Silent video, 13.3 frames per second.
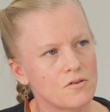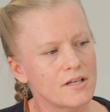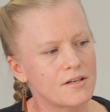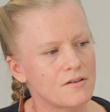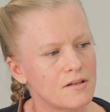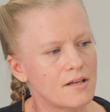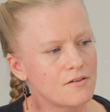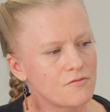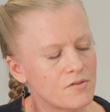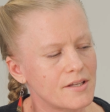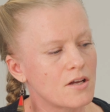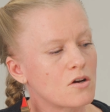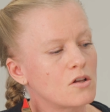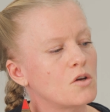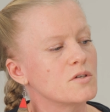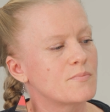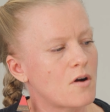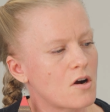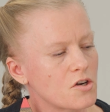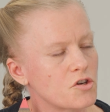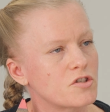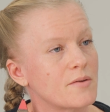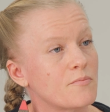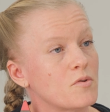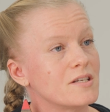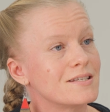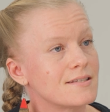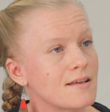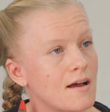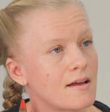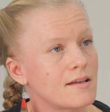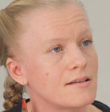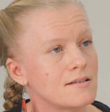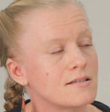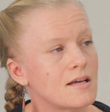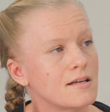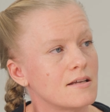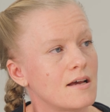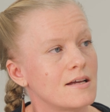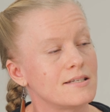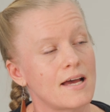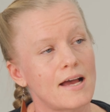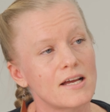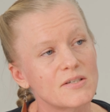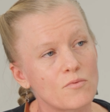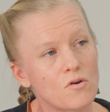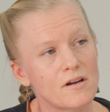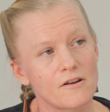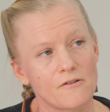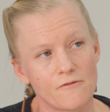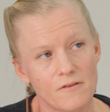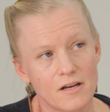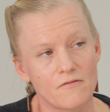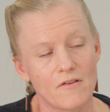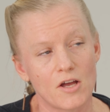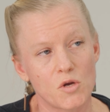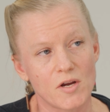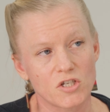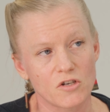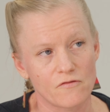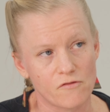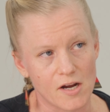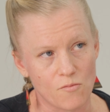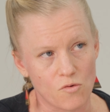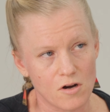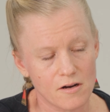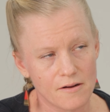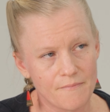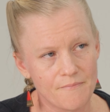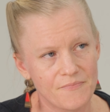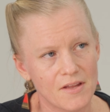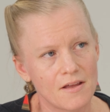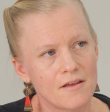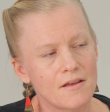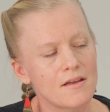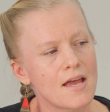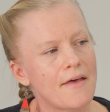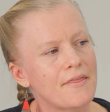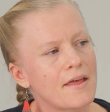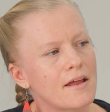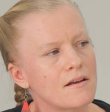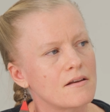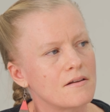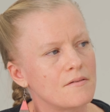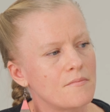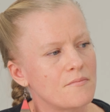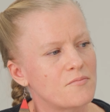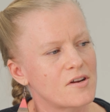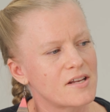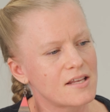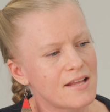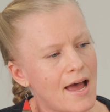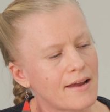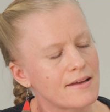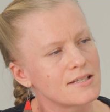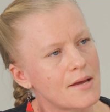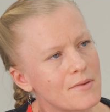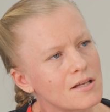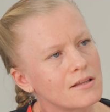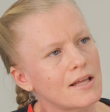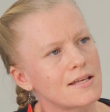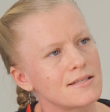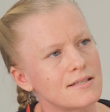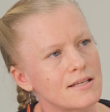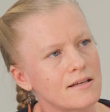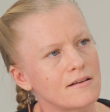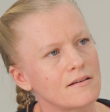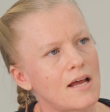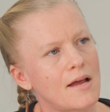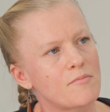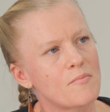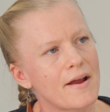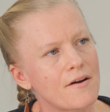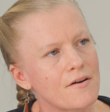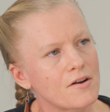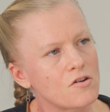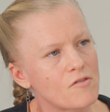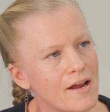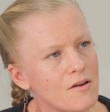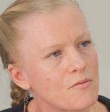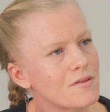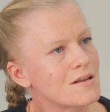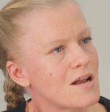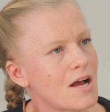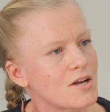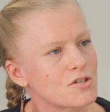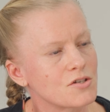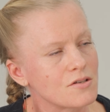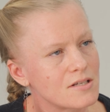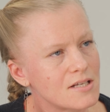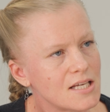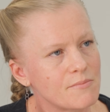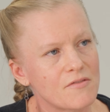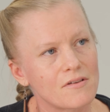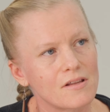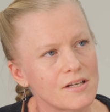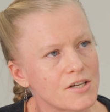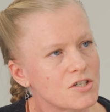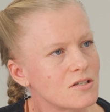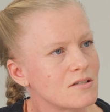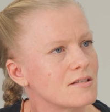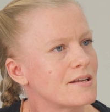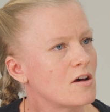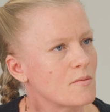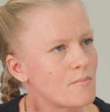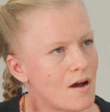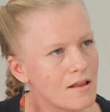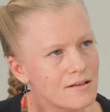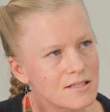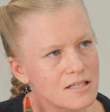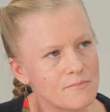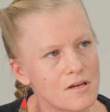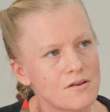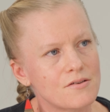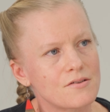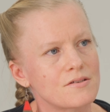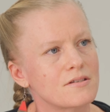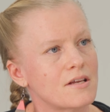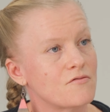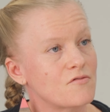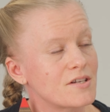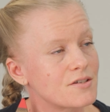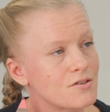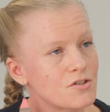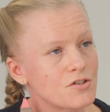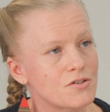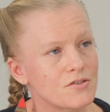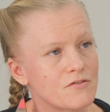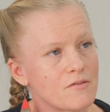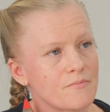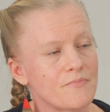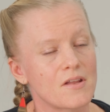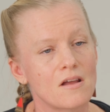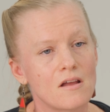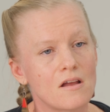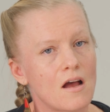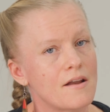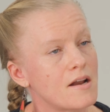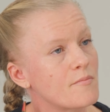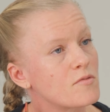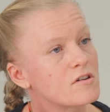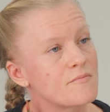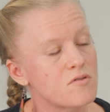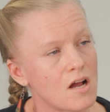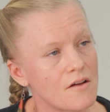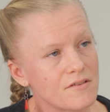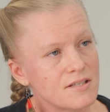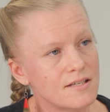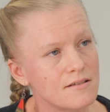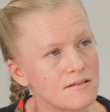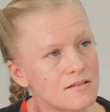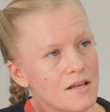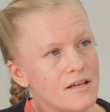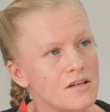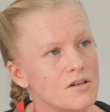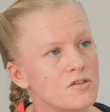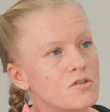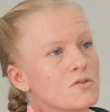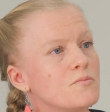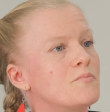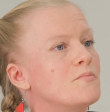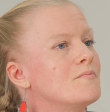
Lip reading: in a close partnership, we designed a dashboard and an evaluation framework. And then bringing the academic lens in, I prepared a grant with a national team of clinicians and health policymakers and researchers from a number of provinces to